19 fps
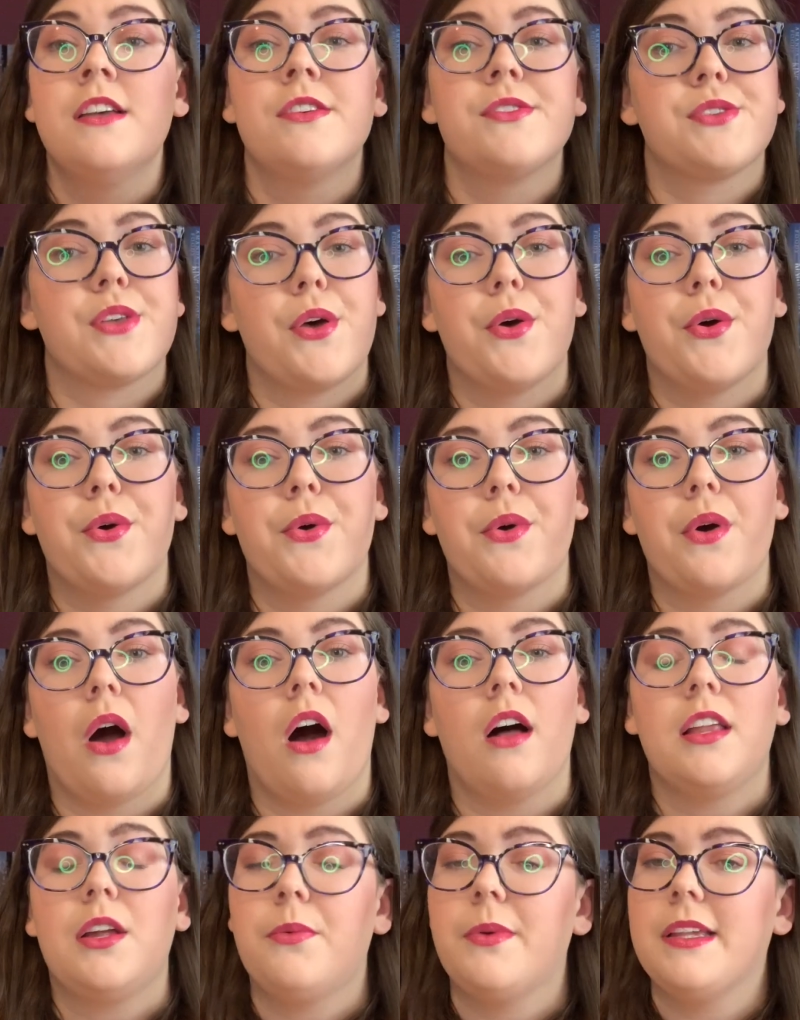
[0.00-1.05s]
So
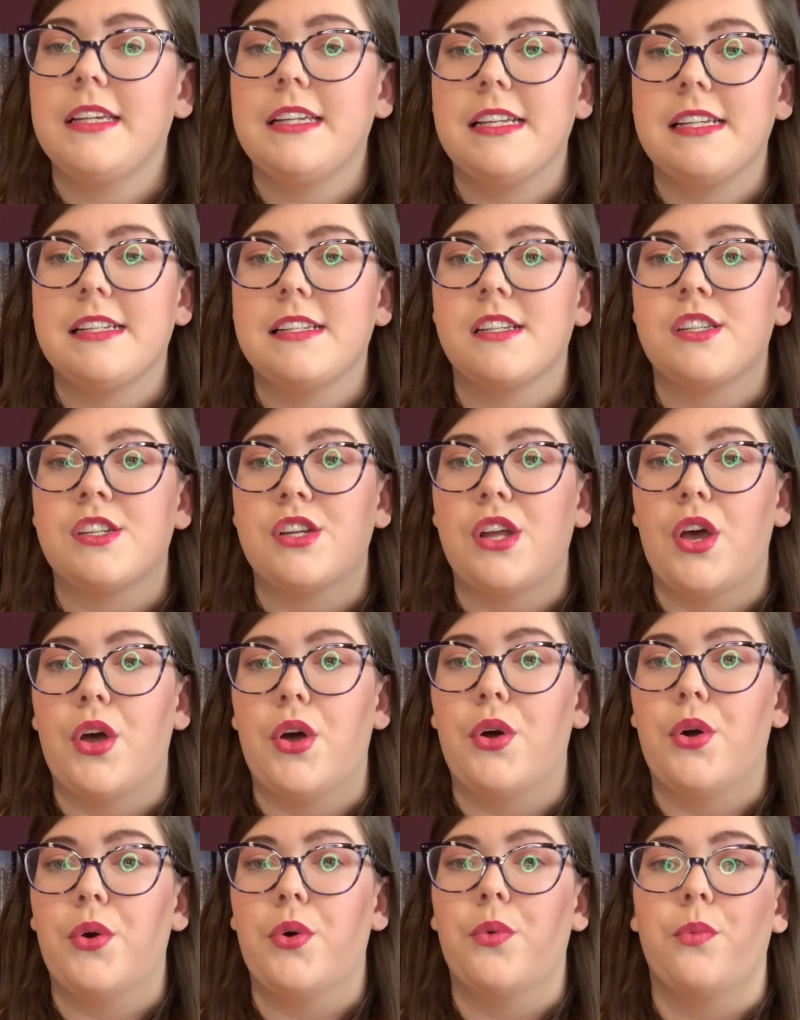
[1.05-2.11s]
all I really needed to
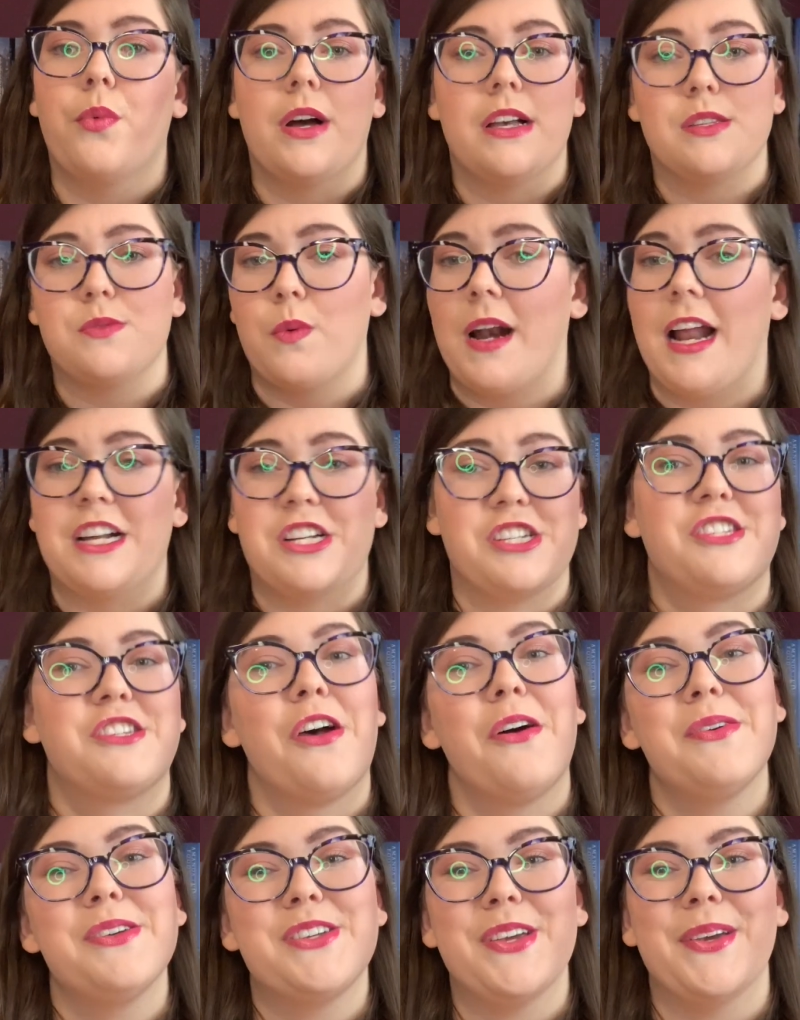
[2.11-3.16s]
know was what I just
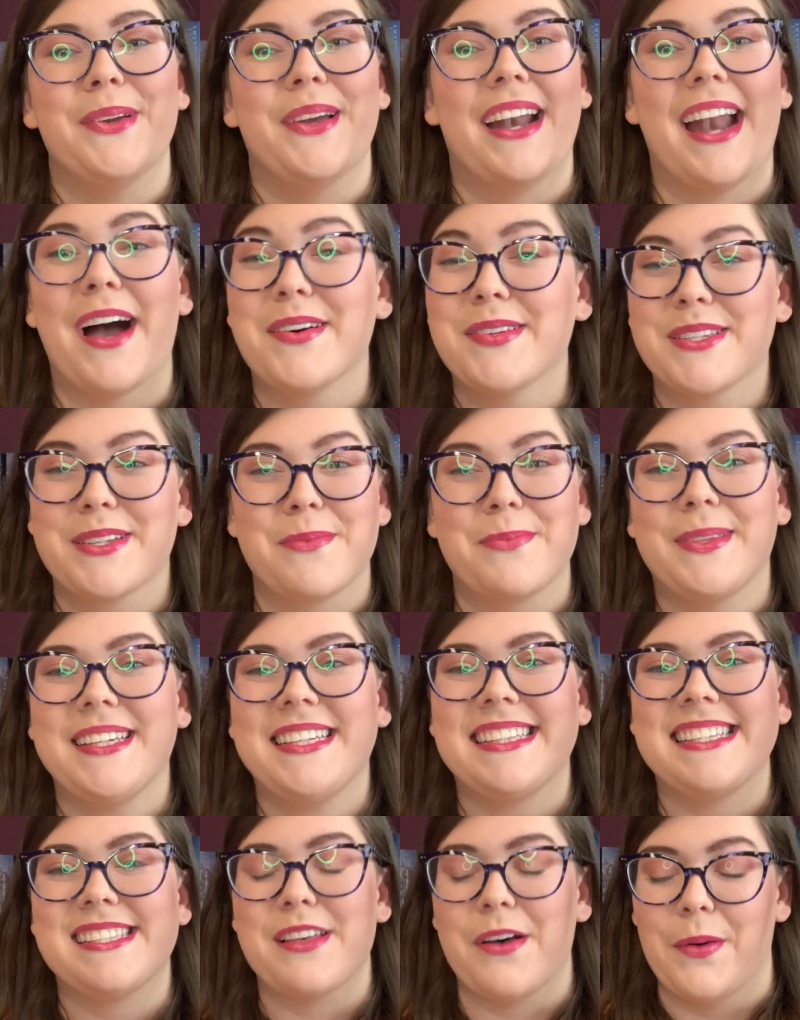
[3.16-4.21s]
told you, and I was
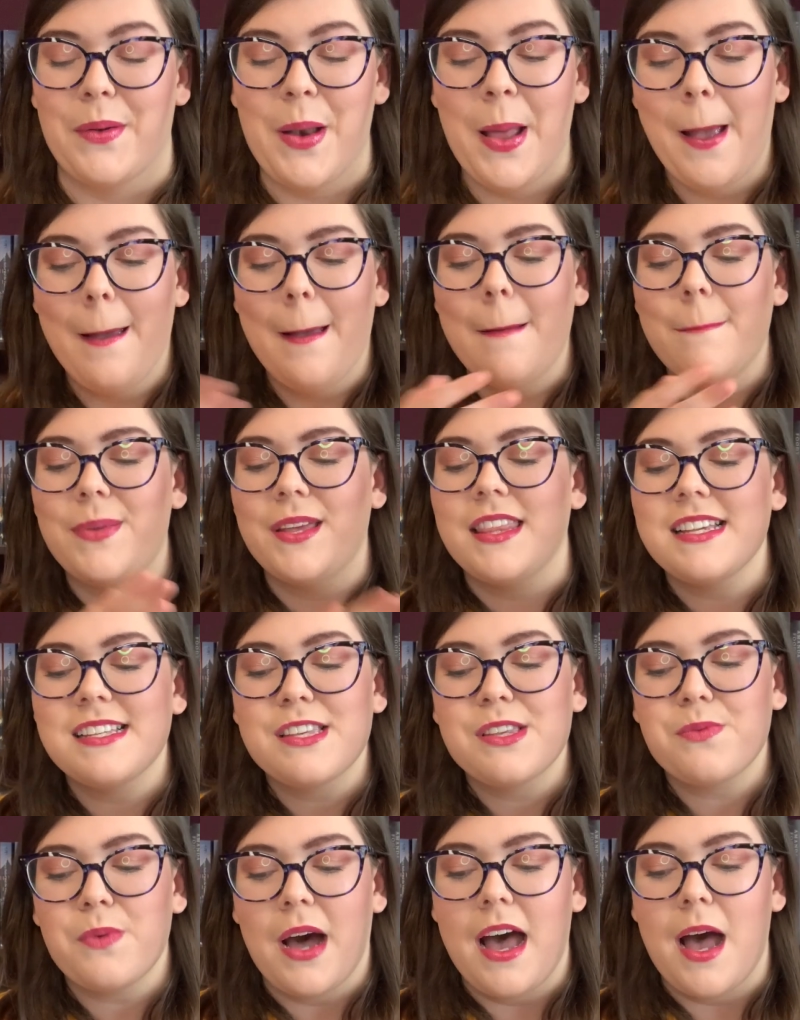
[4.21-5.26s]
completely sold. But this
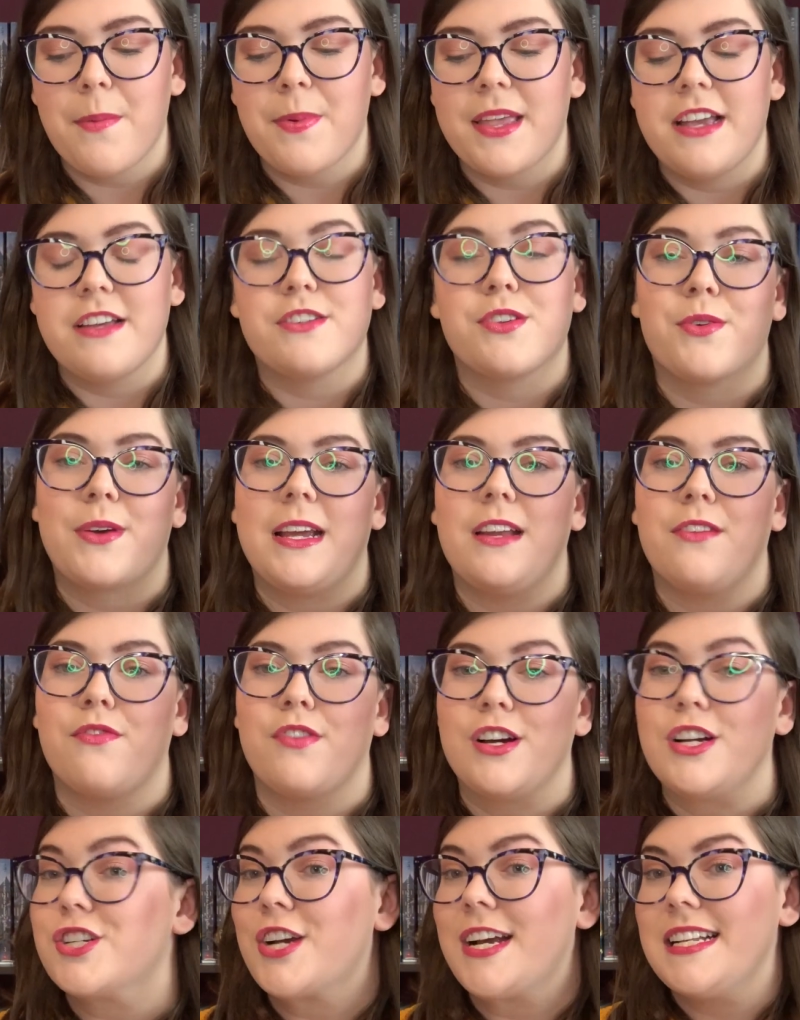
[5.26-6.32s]
is what I plan to read
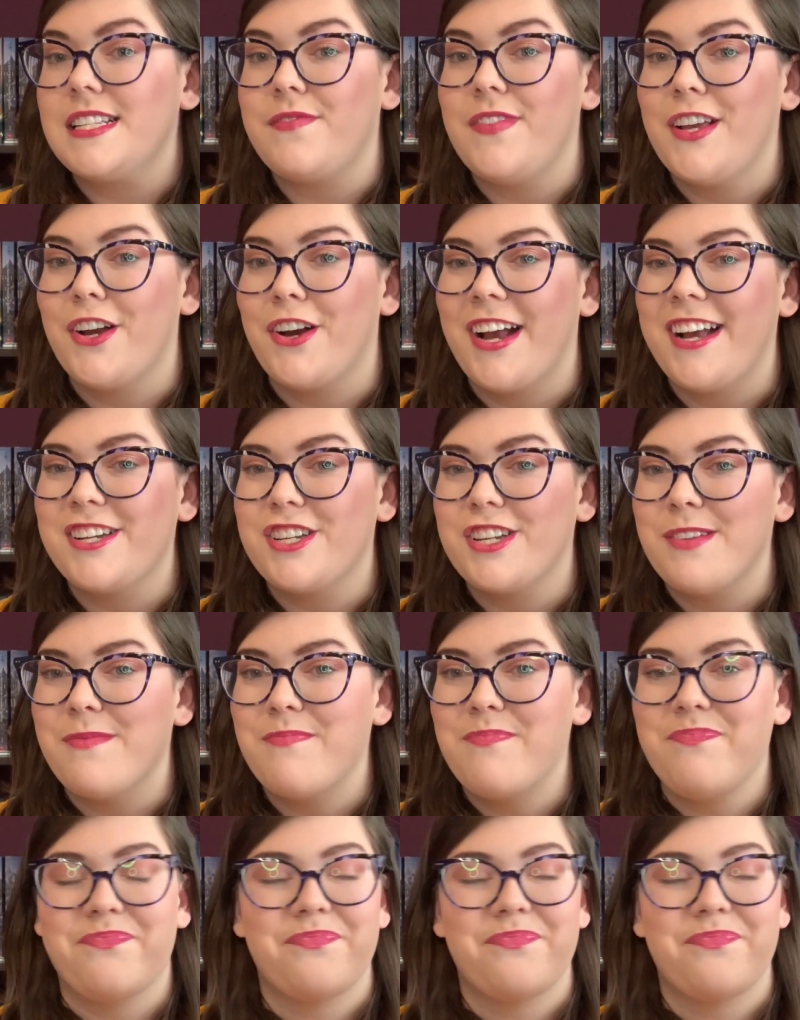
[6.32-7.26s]
for Transfiguration.